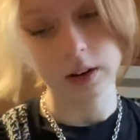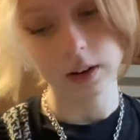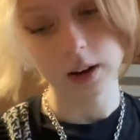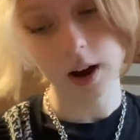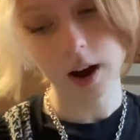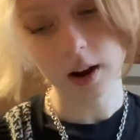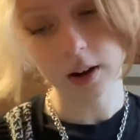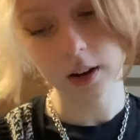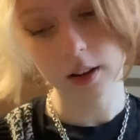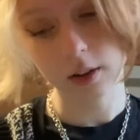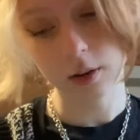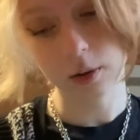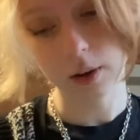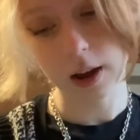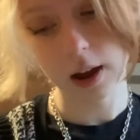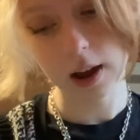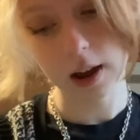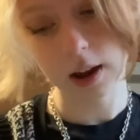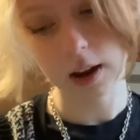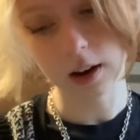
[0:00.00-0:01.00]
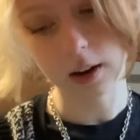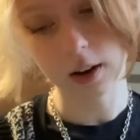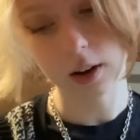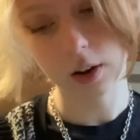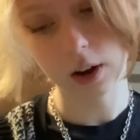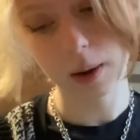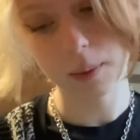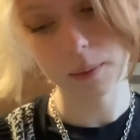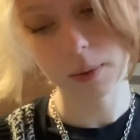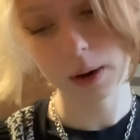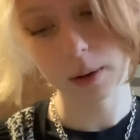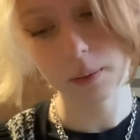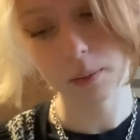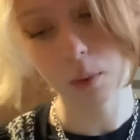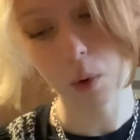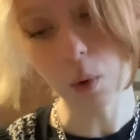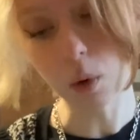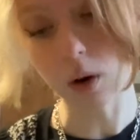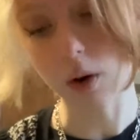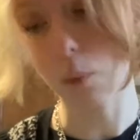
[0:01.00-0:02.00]
God, it's okay. Okay, I'm putting
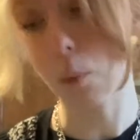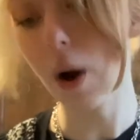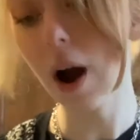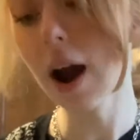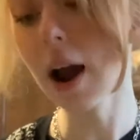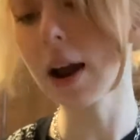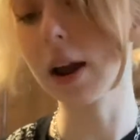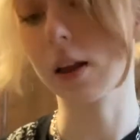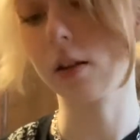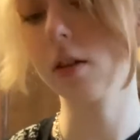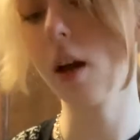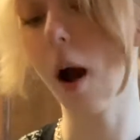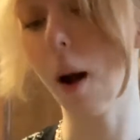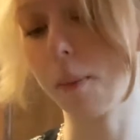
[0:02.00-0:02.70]
more. Why? Stop.